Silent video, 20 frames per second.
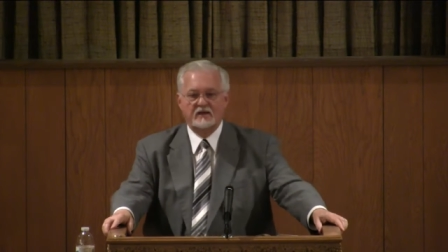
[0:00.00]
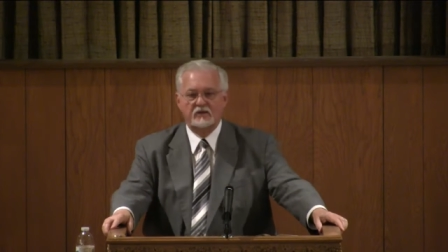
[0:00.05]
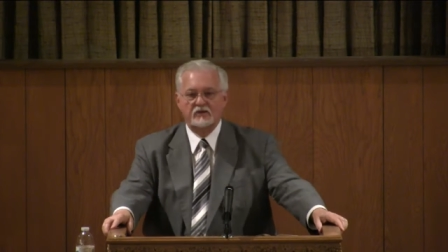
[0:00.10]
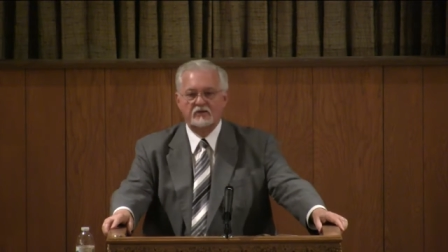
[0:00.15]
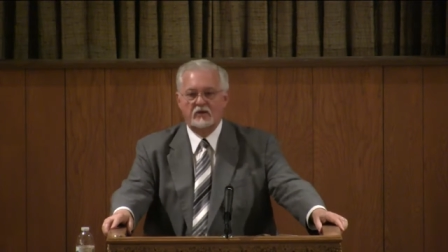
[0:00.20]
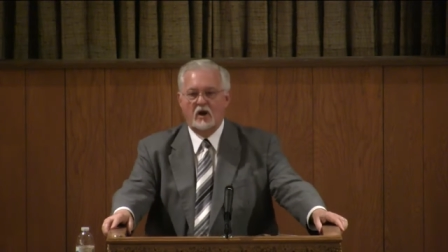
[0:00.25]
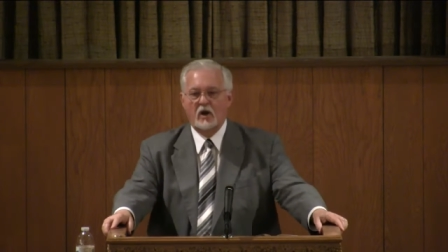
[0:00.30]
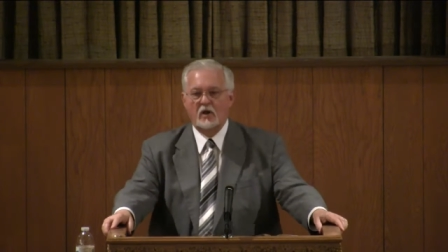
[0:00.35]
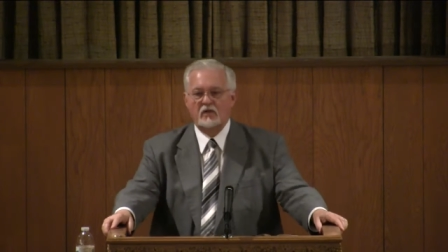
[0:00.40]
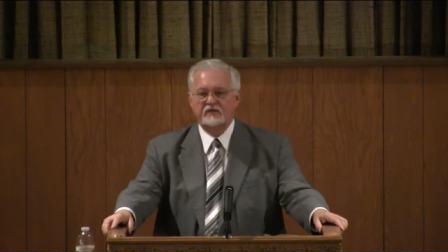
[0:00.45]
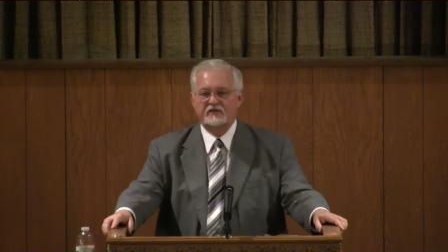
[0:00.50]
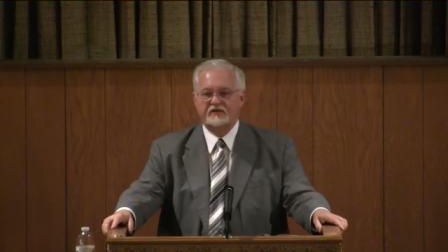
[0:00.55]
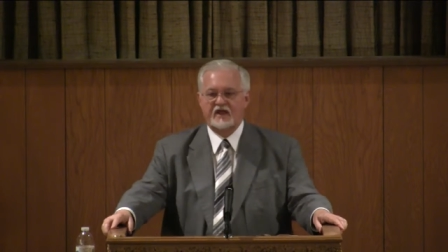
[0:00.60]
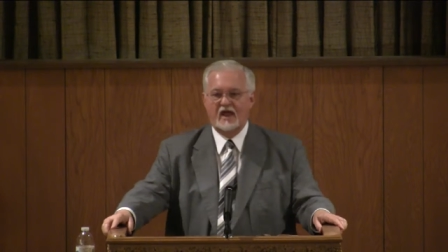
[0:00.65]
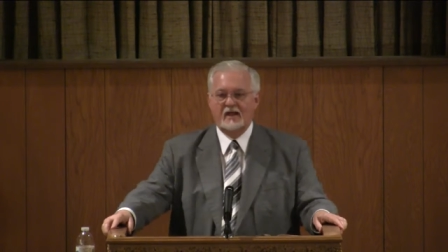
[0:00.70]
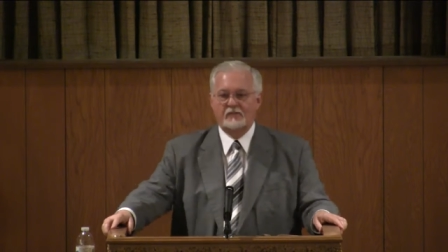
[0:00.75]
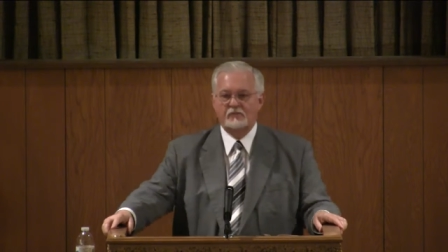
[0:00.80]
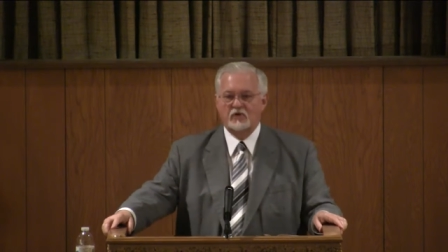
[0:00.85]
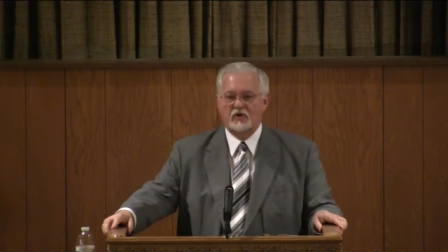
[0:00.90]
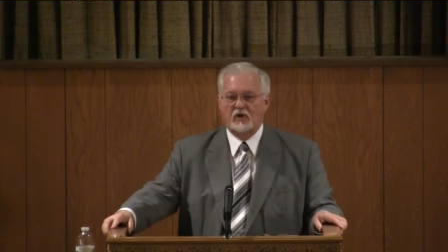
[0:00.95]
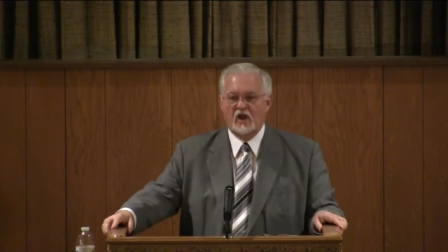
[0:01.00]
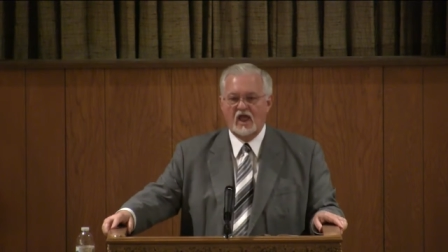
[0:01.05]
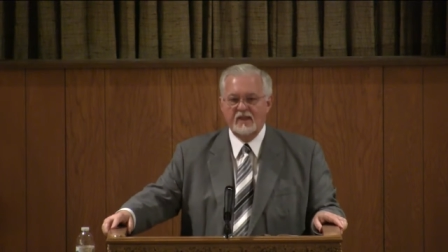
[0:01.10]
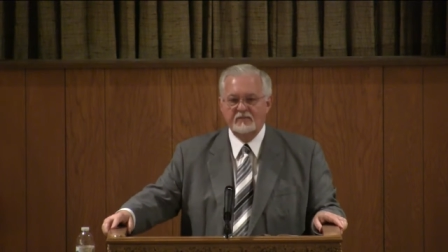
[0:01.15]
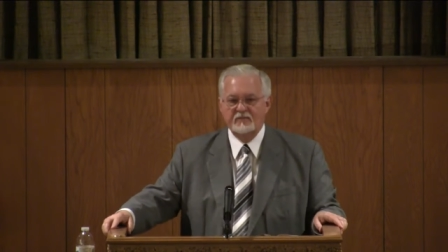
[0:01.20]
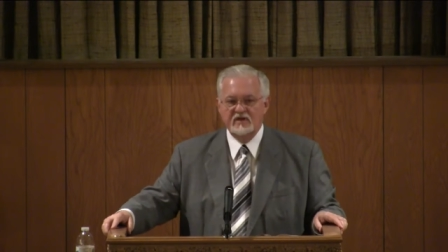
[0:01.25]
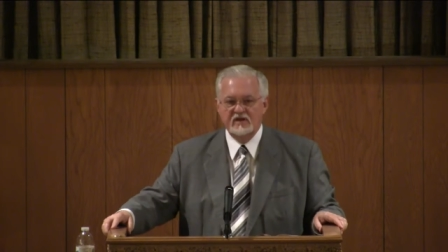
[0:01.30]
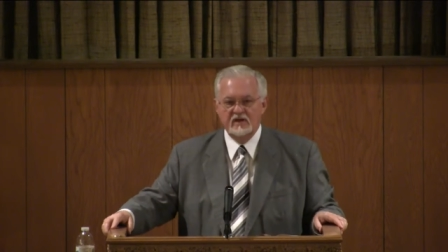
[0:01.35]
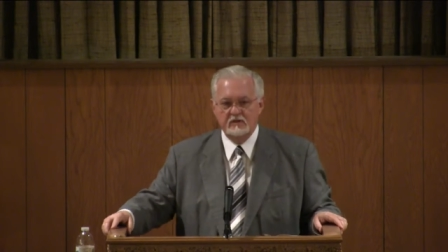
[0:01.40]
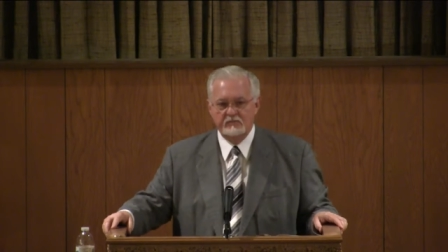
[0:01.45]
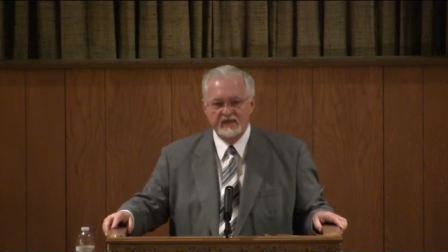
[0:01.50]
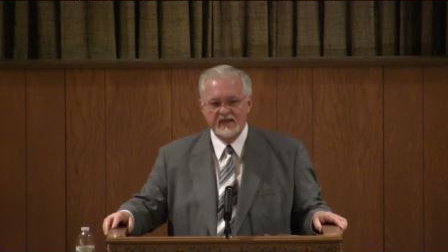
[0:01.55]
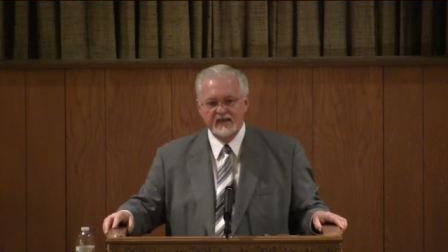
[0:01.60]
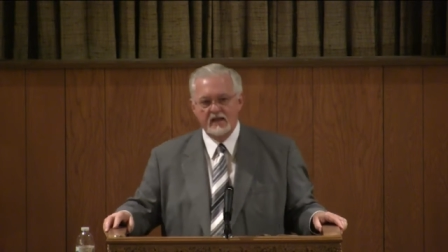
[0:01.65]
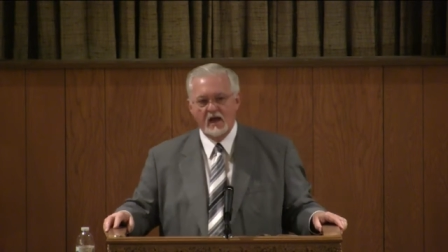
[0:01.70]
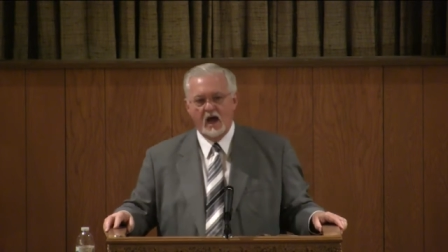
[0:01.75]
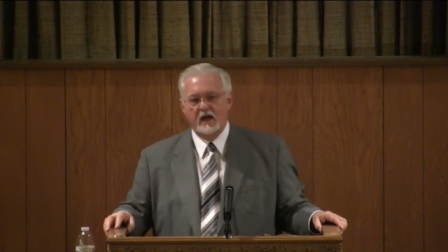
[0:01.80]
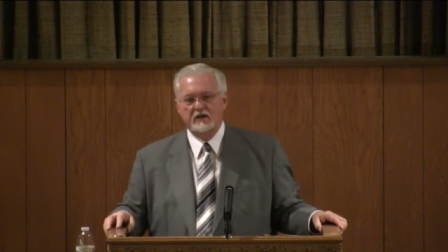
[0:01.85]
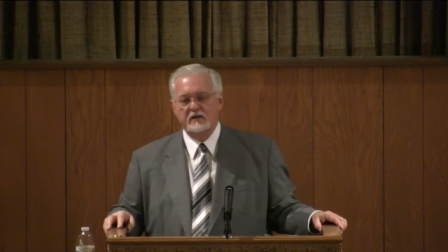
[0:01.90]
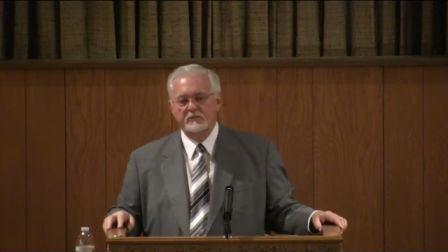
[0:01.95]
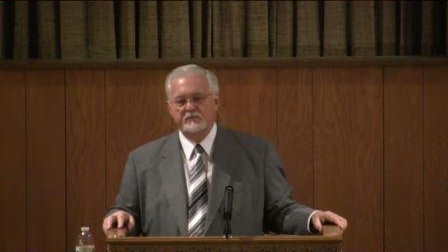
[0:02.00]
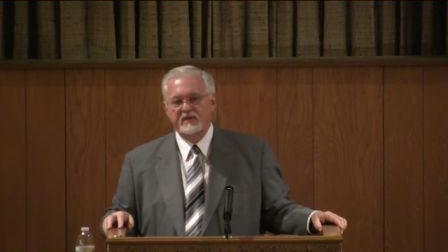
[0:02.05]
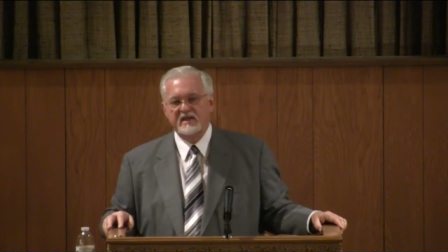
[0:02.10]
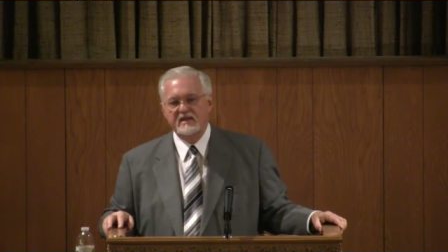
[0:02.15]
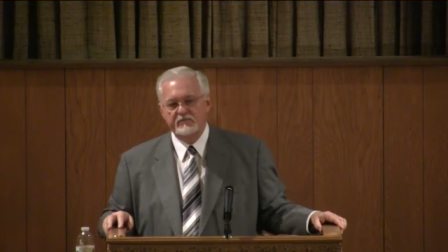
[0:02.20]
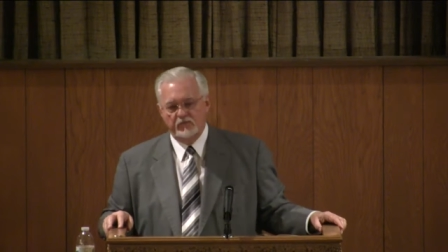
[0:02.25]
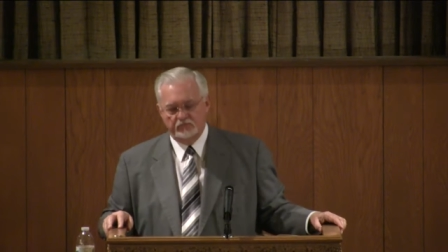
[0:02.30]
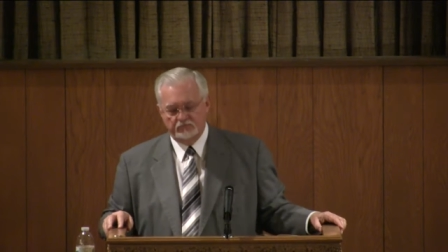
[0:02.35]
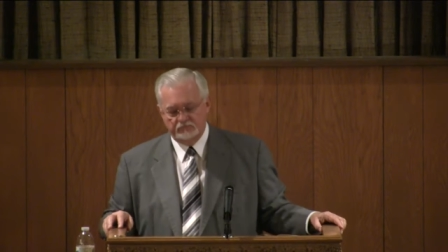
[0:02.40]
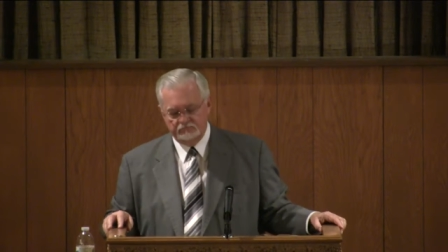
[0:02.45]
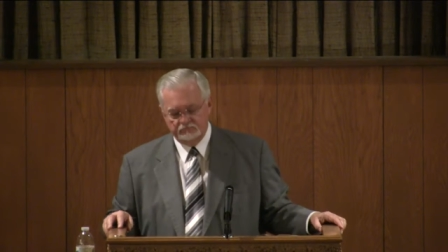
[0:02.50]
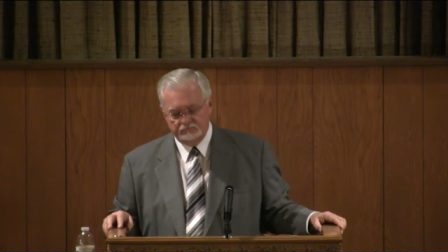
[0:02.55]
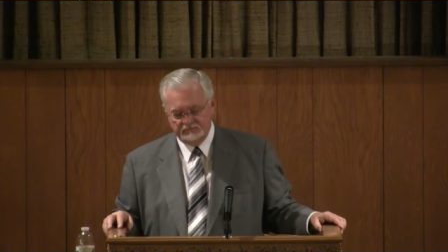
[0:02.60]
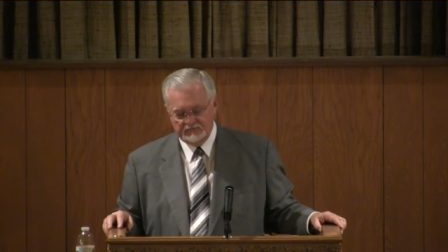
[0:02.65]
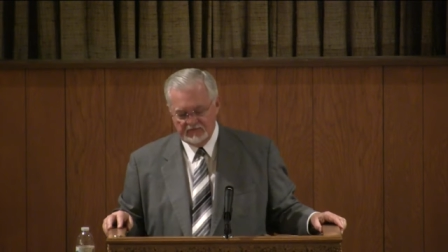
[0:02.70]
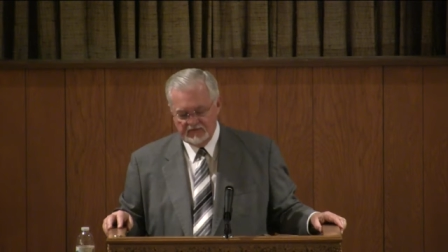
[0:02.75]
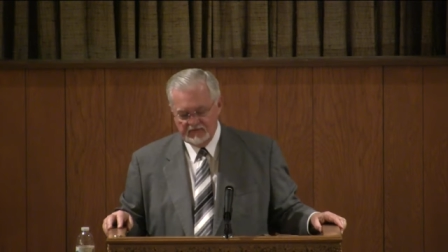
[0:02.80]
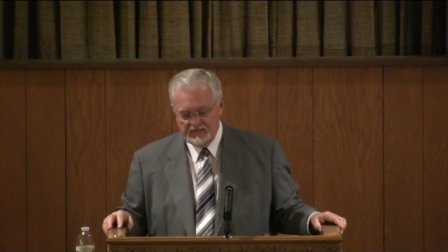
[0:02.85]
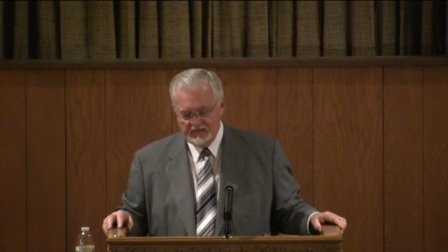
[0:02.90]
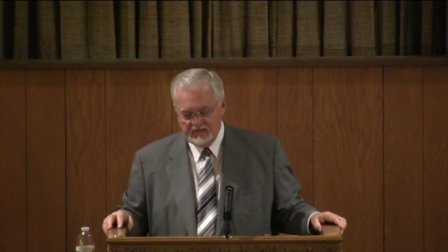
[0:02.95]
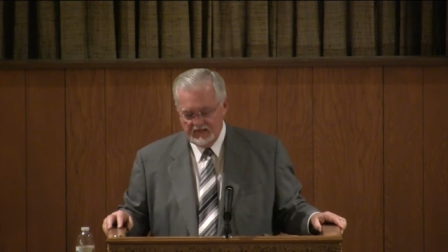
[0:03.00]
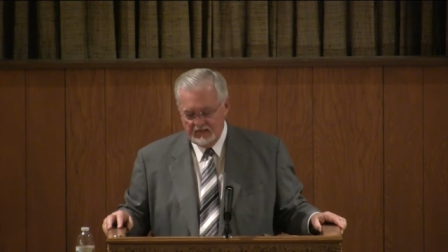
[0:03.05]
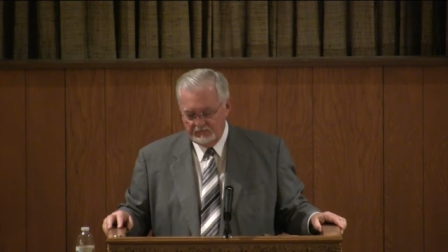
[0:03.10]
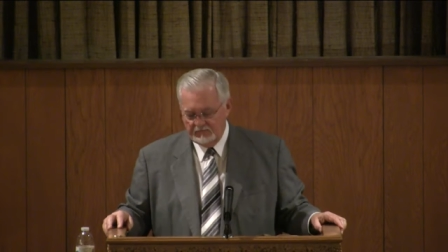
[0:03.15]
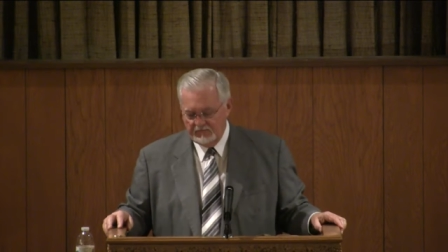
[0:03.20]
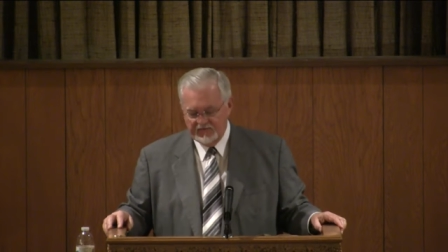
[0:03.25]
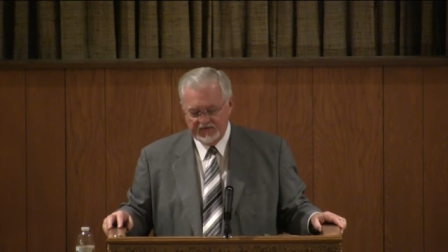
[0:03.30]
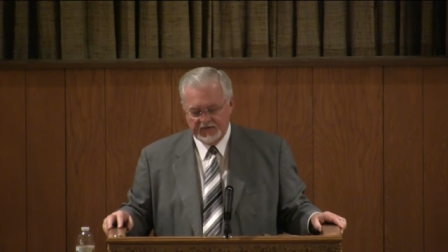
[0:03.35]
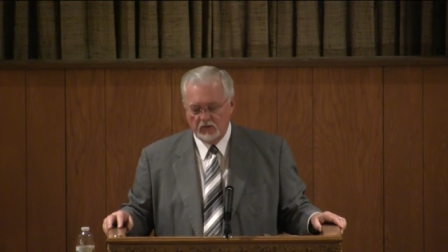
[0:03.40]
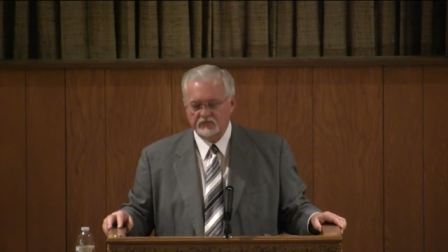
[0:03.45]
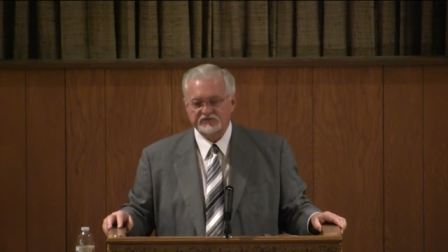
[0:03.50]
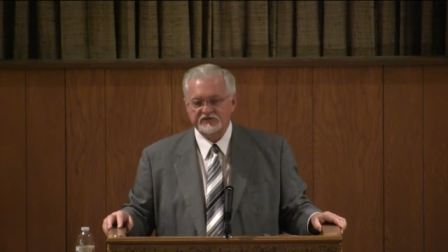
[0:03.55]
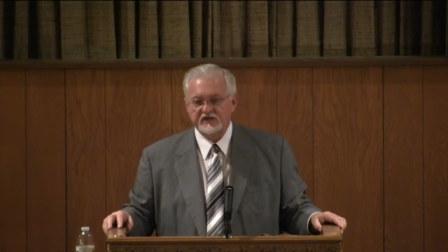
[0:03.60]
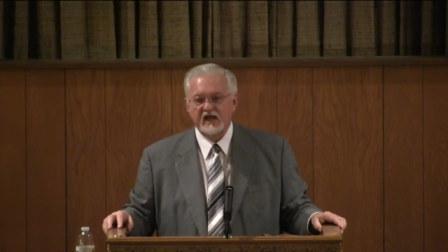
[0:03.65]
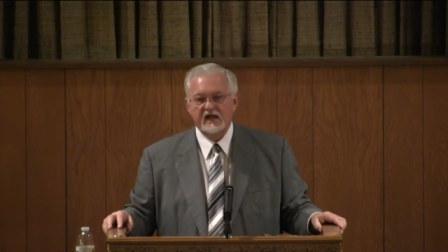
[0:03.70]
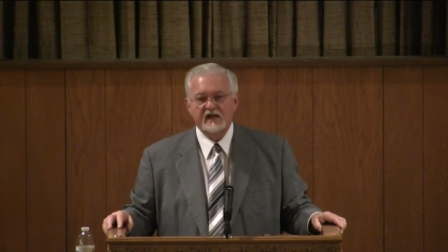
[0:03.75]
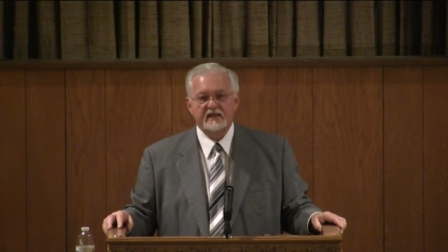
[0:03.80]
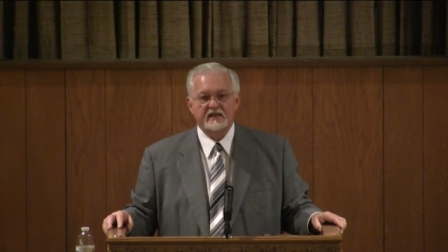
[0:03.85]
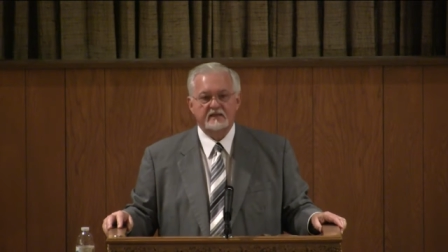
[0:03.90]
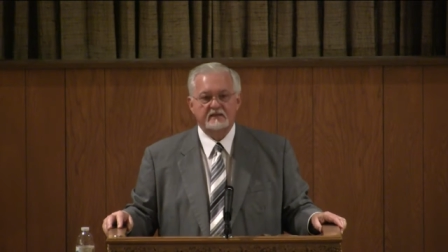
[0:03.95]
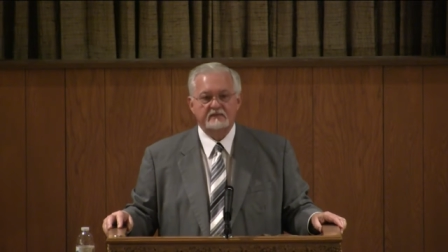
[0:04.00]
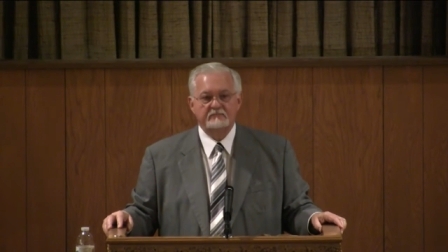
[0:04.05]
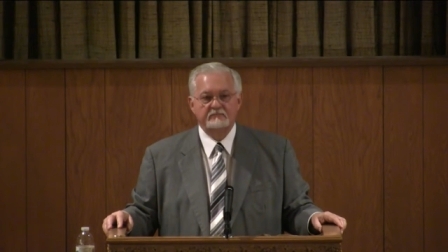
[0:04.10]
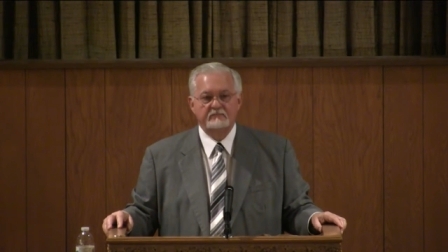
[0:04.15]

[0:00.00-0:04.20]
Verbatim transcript: who all the time are claiming to be godly people, but they don't study it.